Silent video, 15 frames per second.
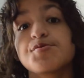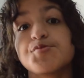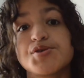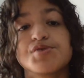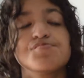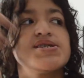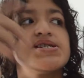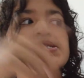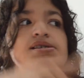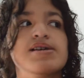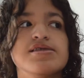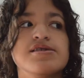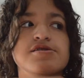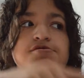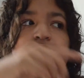to read
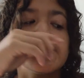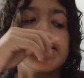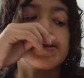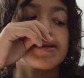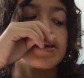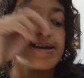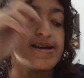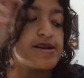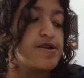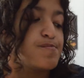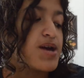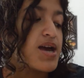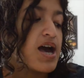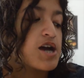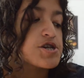Delilah Green Doesn't Care
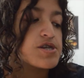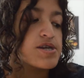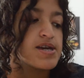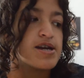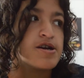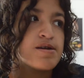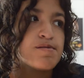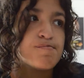by Ashley Herring